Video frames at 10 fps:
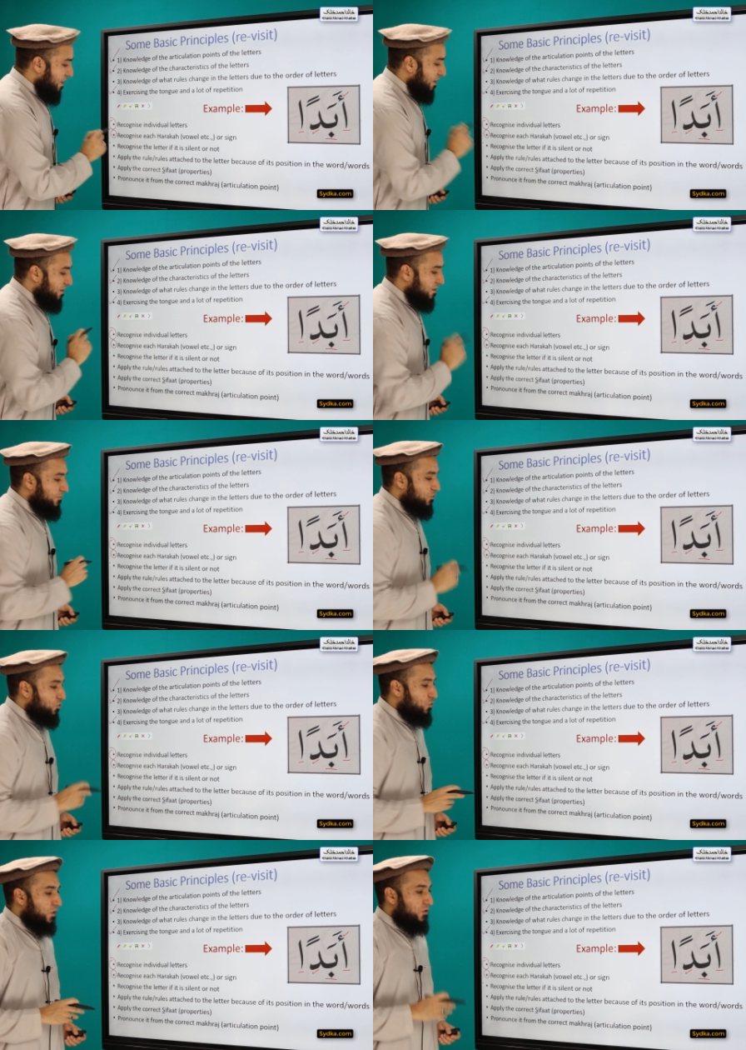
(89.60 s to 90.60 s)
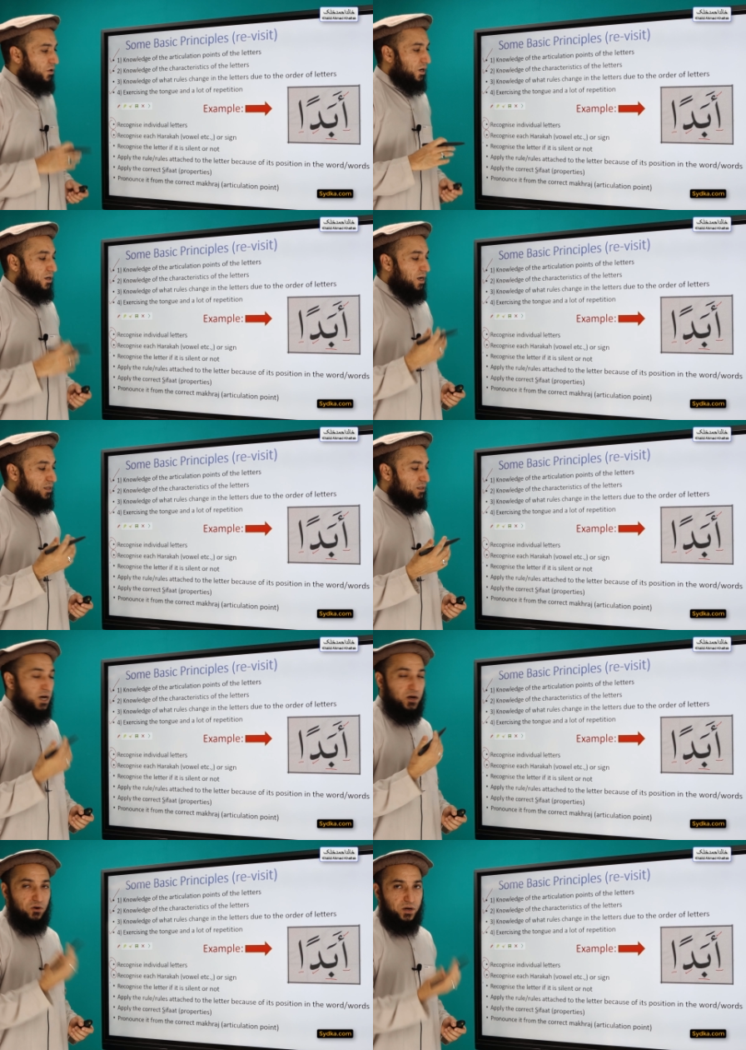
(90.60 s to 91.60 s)
in step two we recognize the
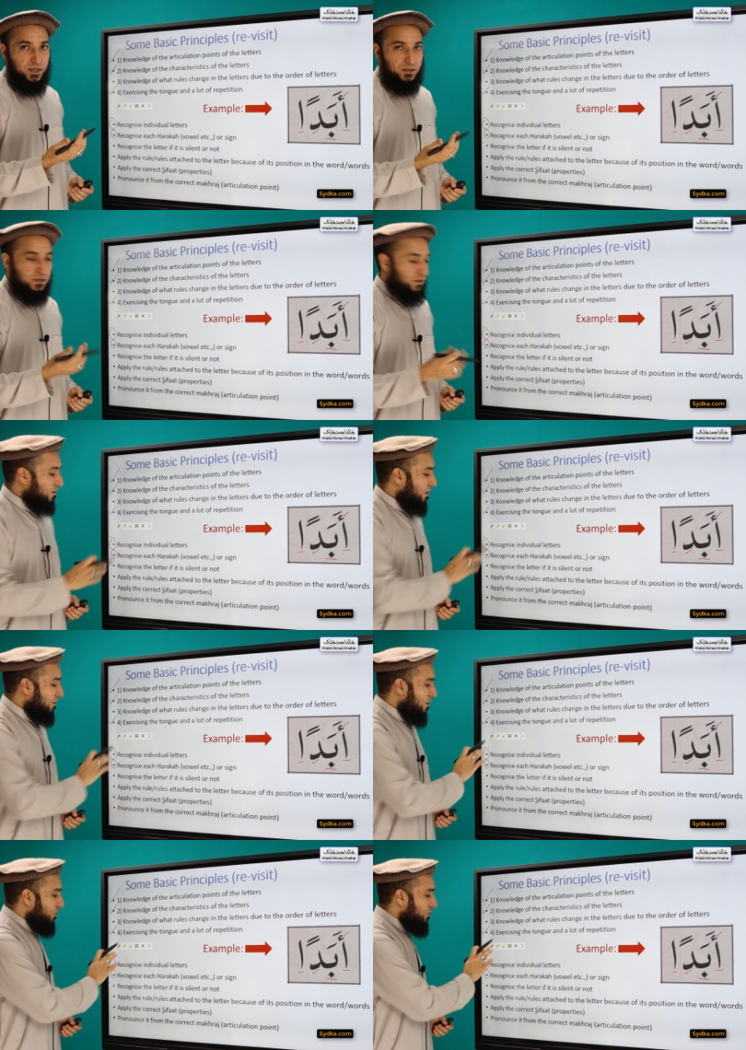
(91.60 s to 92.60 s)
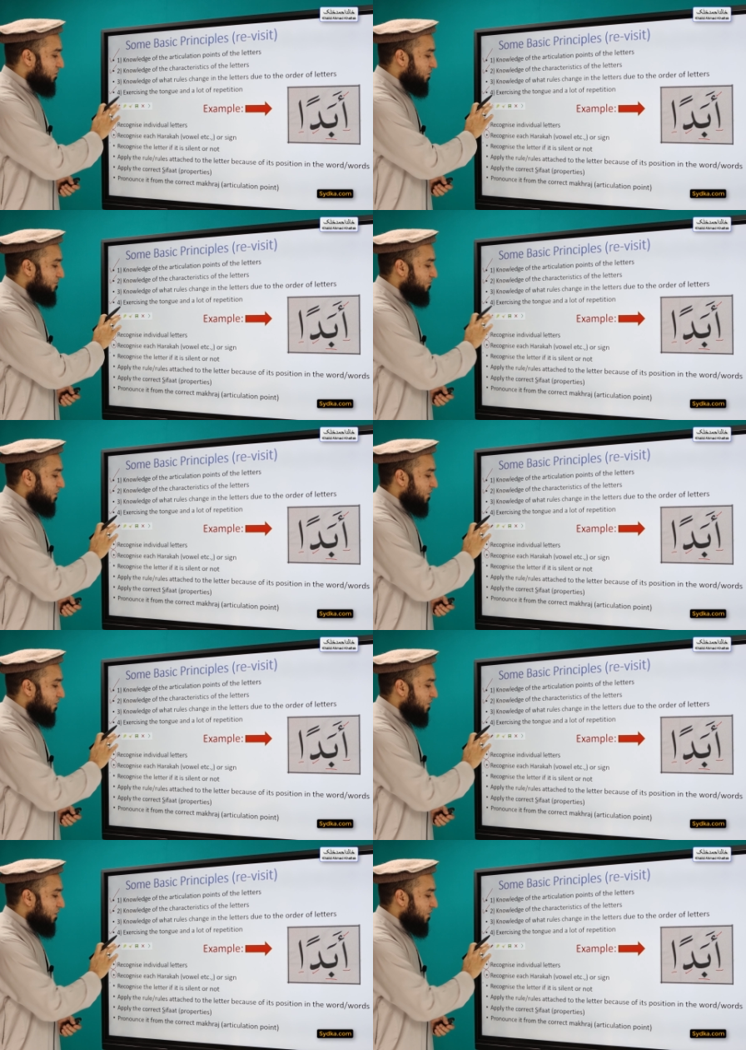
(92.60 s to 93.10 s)
harakat that are used